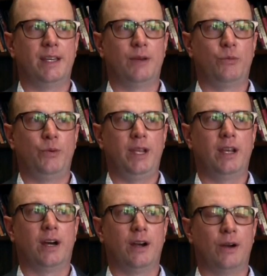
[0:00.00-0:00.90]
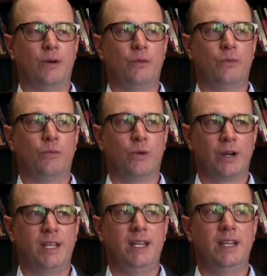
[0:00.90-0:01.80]
We are
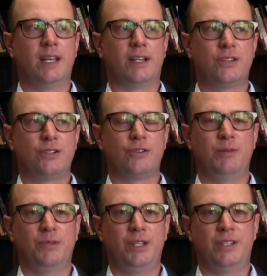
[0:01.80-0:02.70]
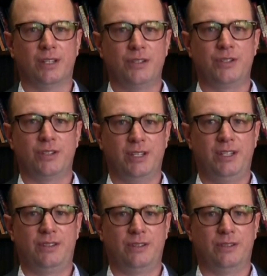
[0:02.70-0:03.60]
working extremely
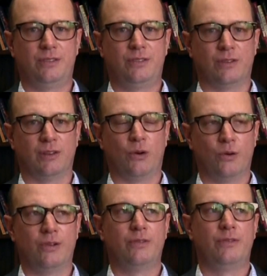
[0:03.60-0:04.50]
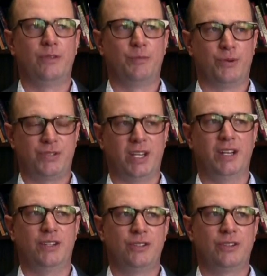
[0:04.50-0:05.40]
diligently to lower the
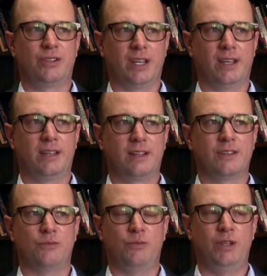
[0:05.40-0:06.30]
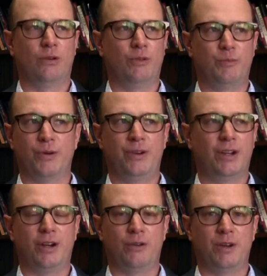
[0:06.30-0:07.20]
percentage, okay, because we know the burden
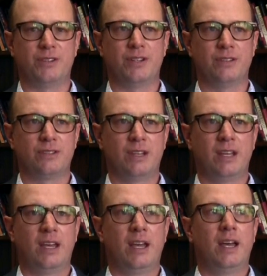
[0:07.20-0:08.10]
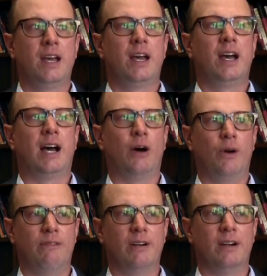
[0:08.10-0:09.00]
on our residents.
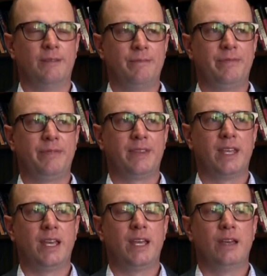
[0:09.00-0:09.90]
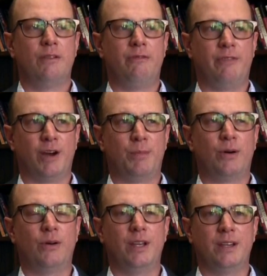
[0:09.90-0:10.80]
However,
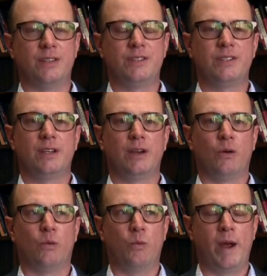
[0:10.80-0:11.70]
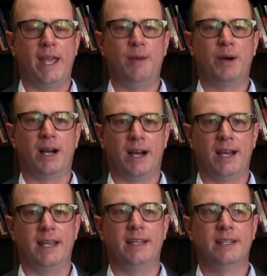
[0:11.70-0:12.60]
Faribault is way
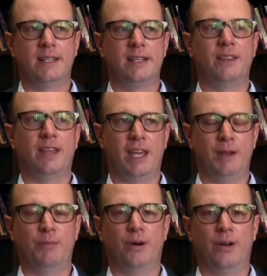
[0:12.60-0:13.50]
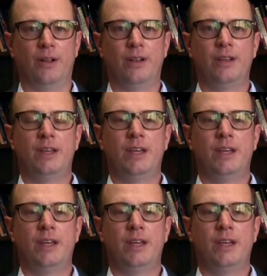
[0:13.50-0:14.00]
behind the 8 ball